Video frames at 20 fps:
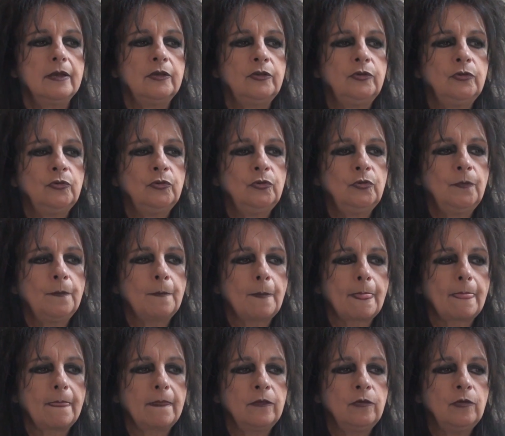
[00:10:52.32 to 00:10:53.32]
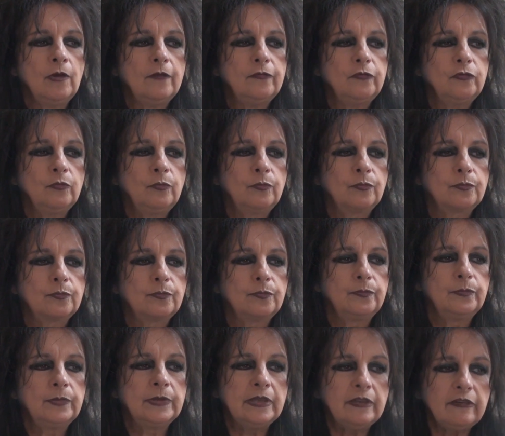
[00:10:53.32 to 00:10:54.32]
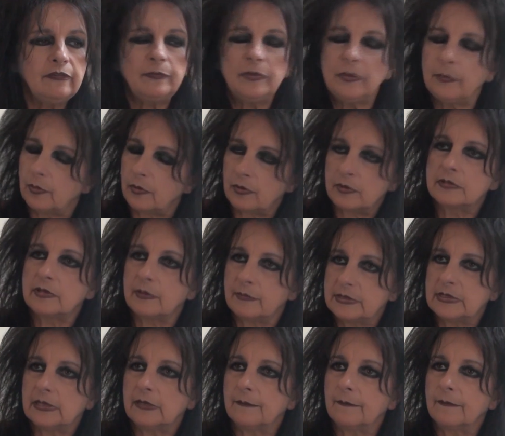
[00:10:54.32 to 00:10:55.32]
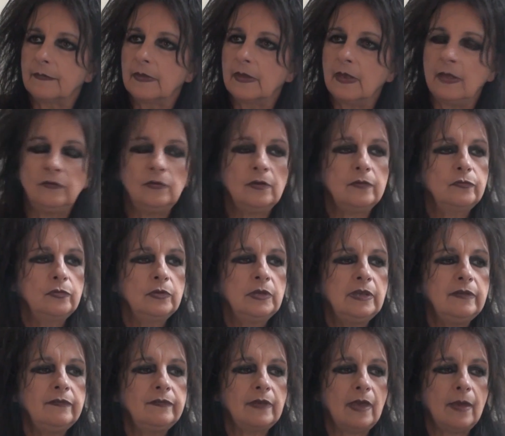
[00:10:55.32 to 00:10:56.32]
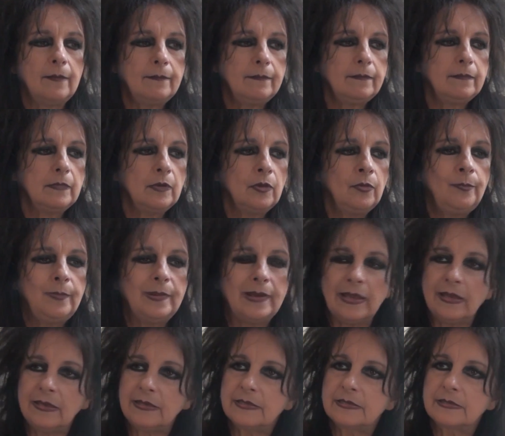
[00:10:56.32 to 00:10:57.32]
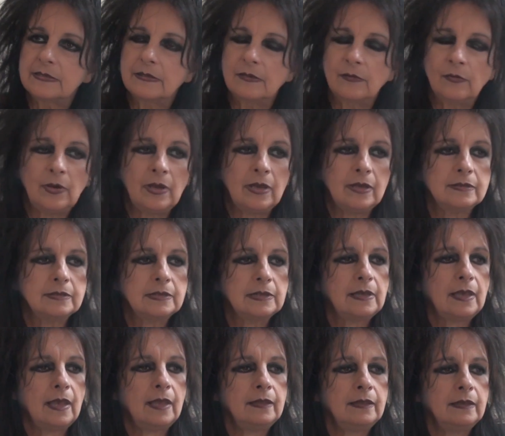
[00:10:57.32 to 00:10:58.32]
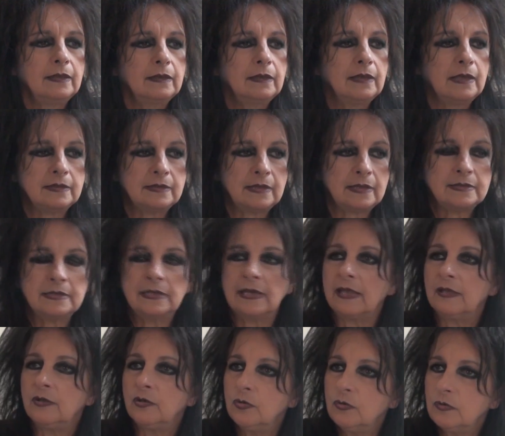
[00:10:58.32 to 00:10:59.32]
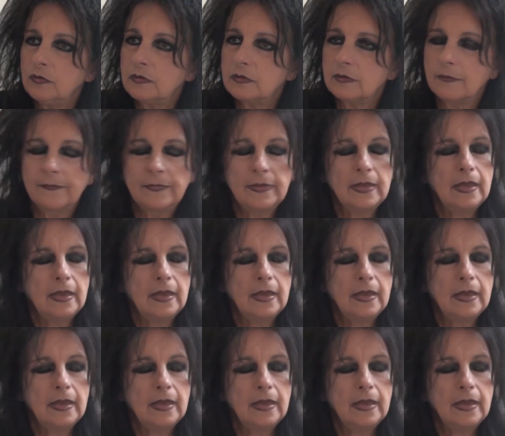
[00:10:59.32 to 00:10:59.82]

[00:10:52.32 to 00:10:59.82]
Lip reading: you have to give people something, and you have to give them a place where they can use.